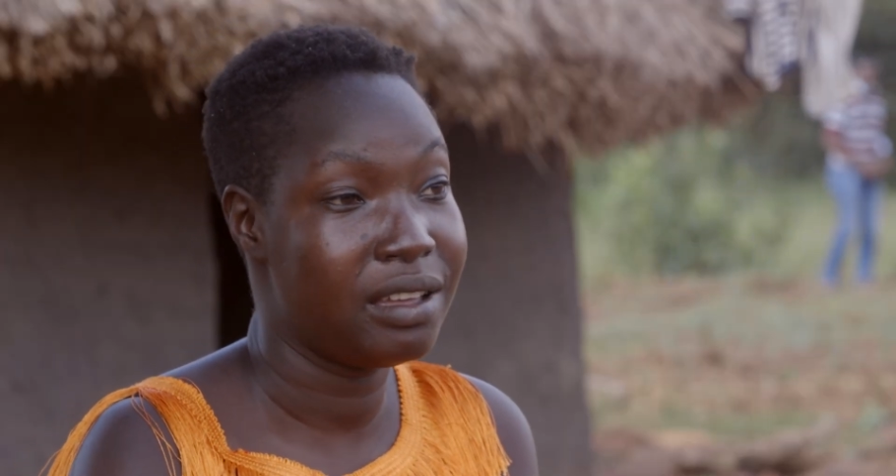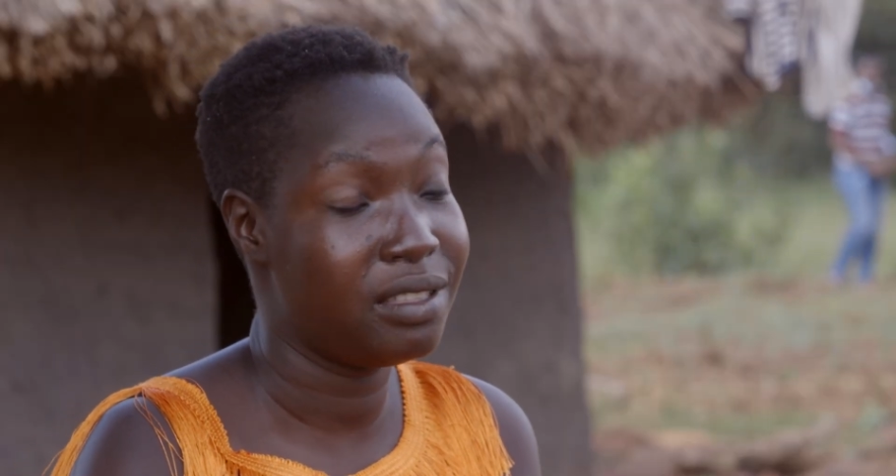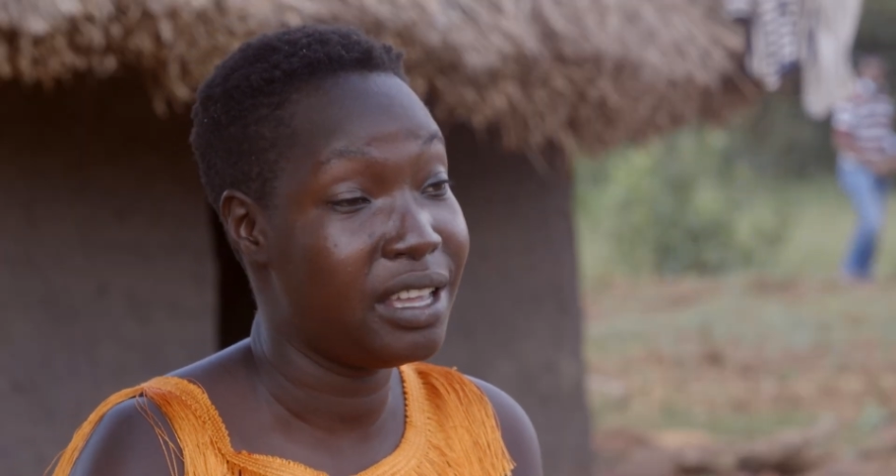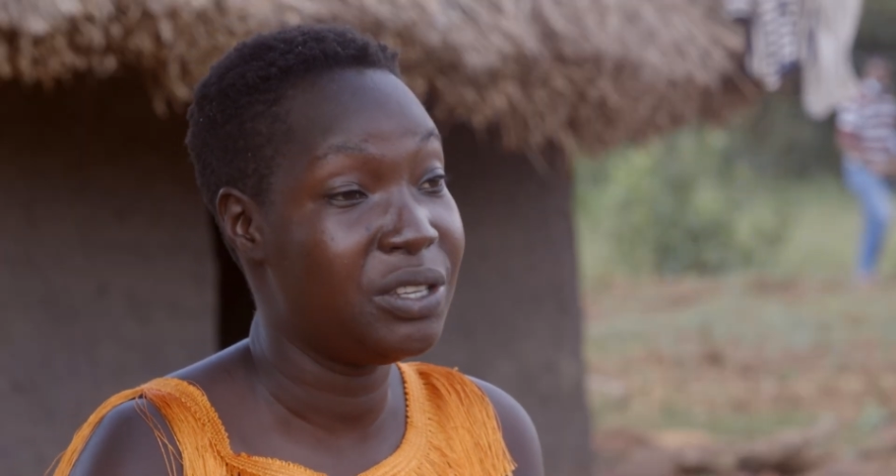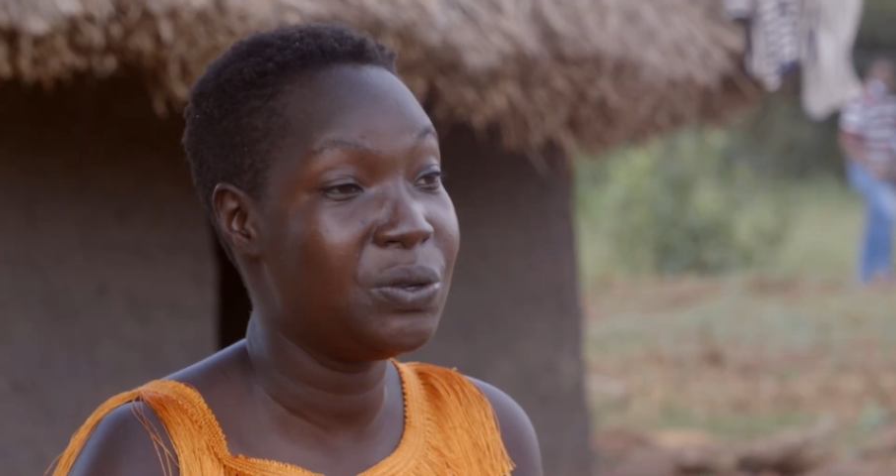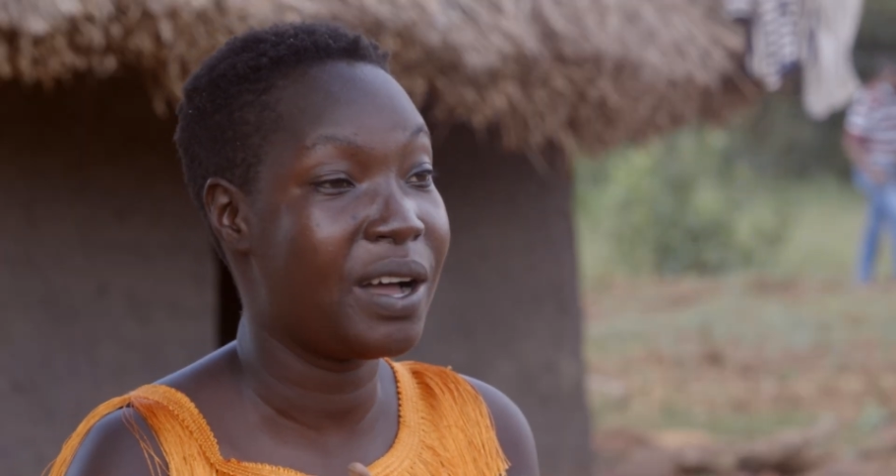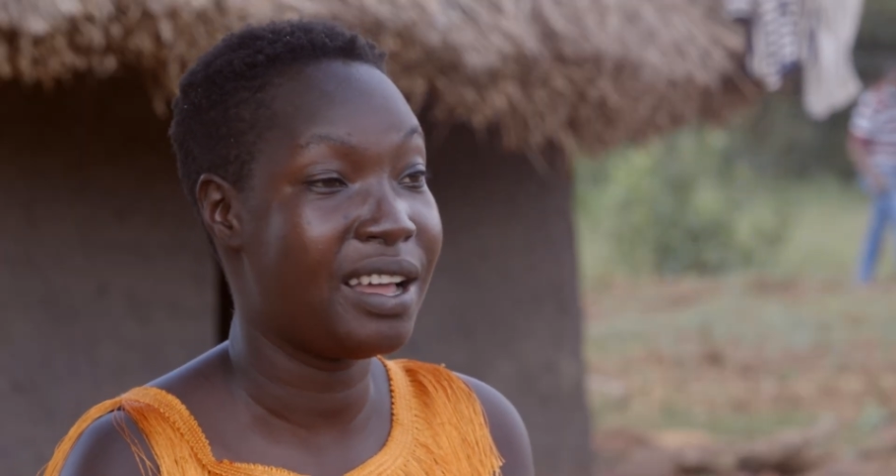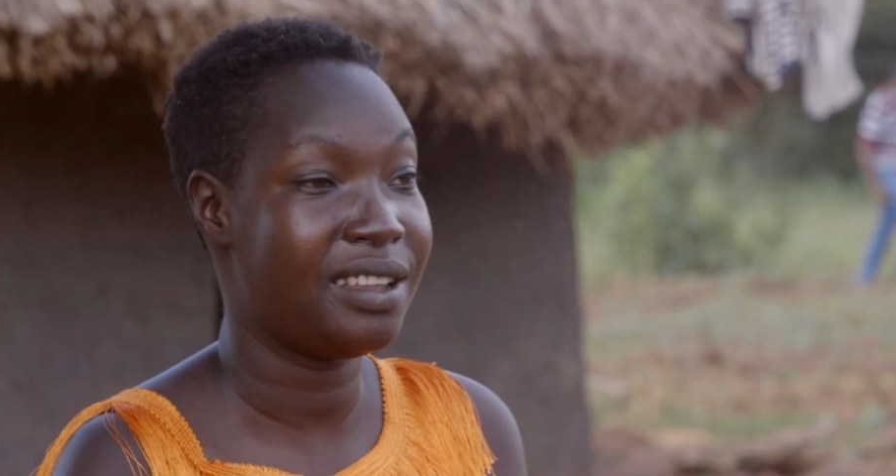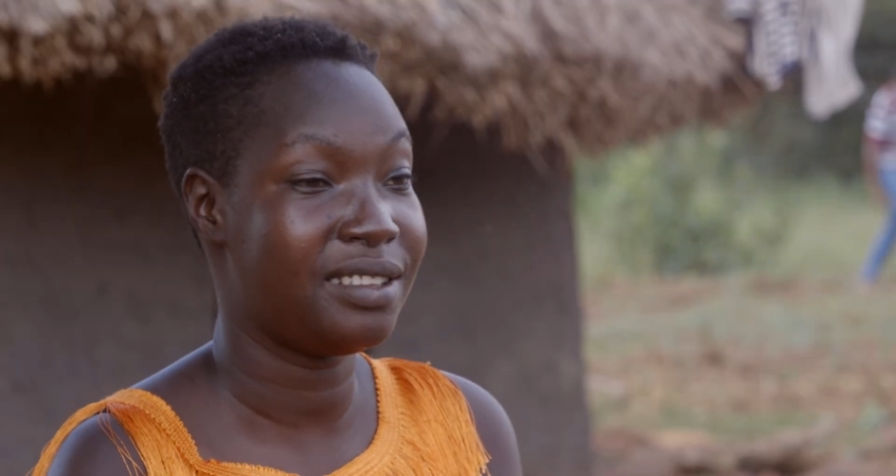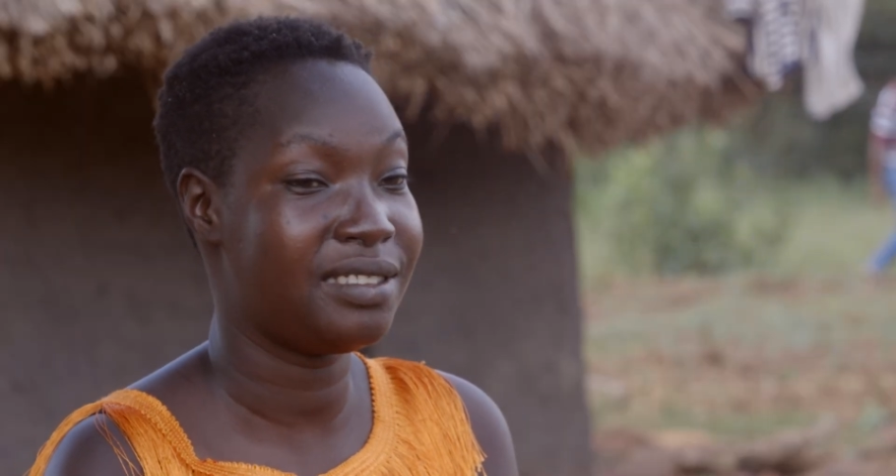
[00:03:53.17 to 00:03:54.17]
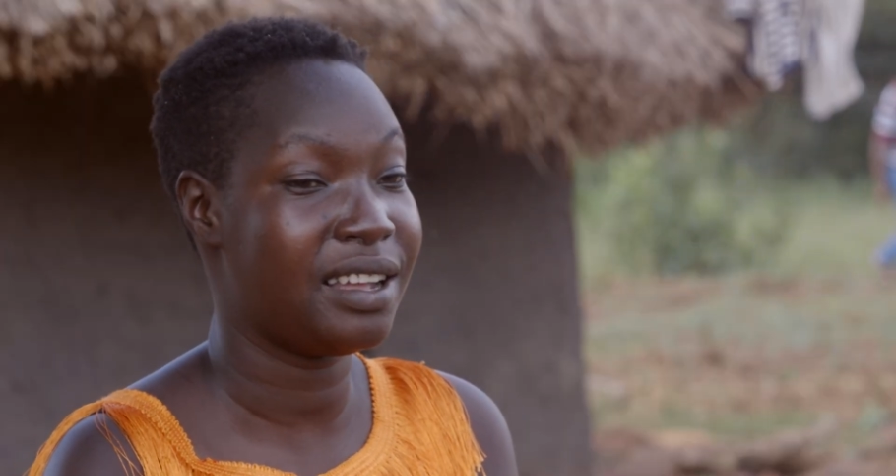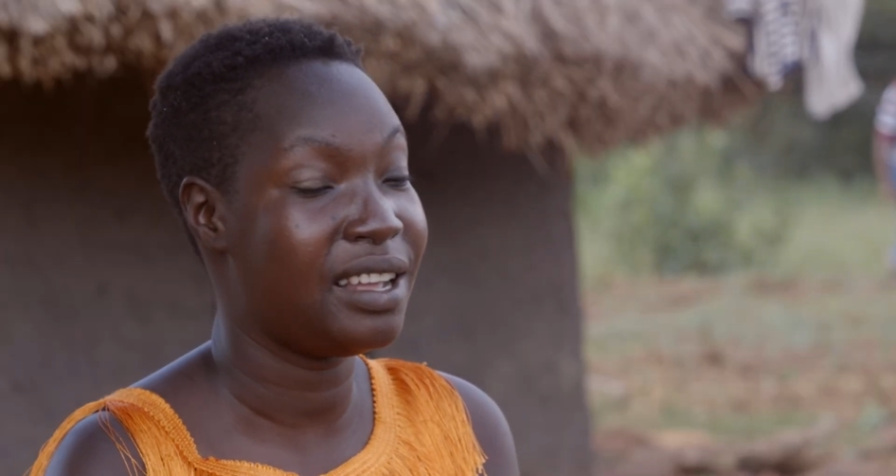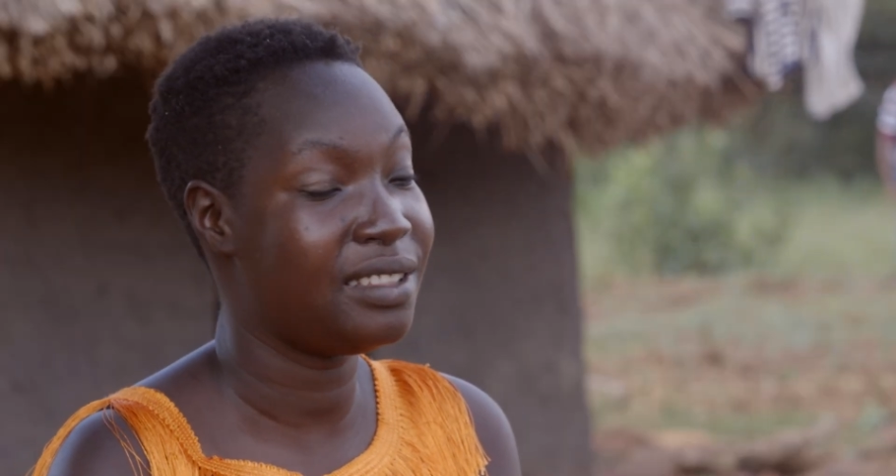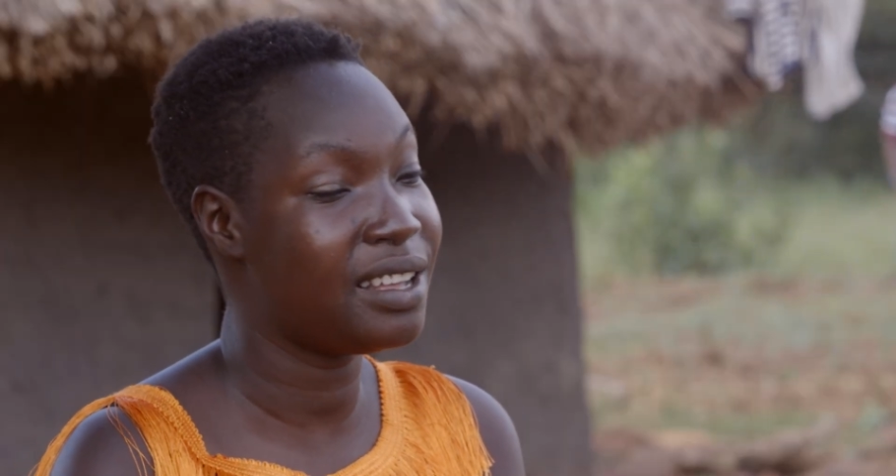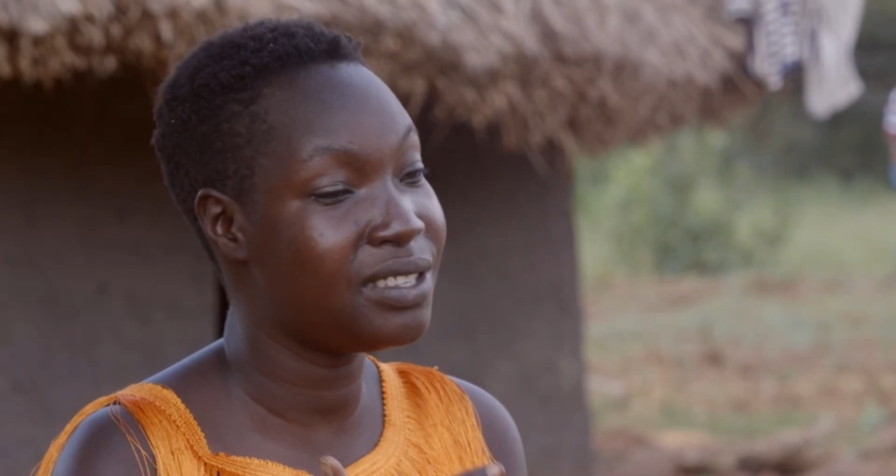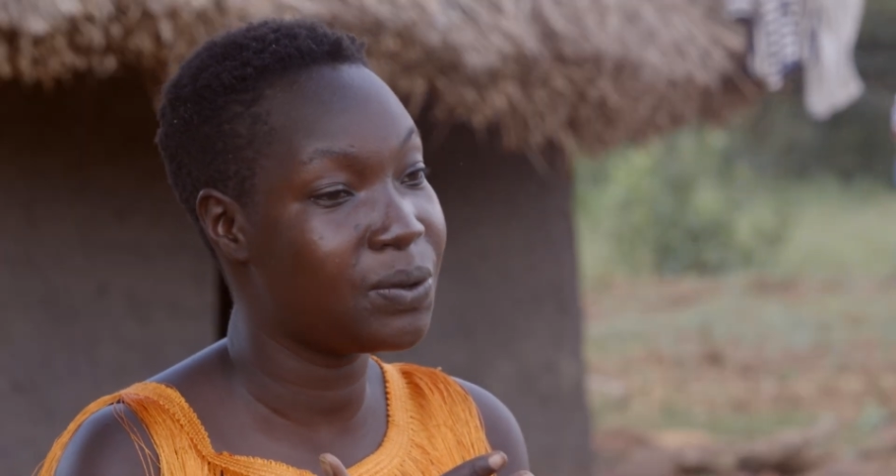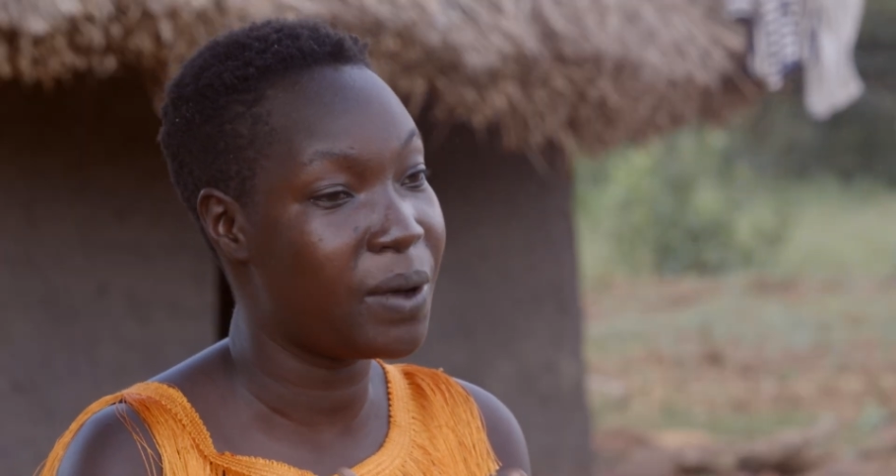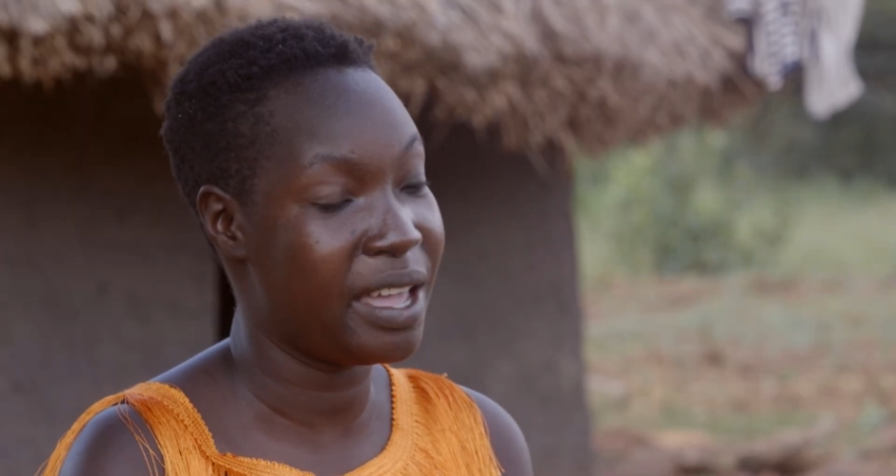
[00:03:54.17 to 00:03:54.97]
they do understand, and that's why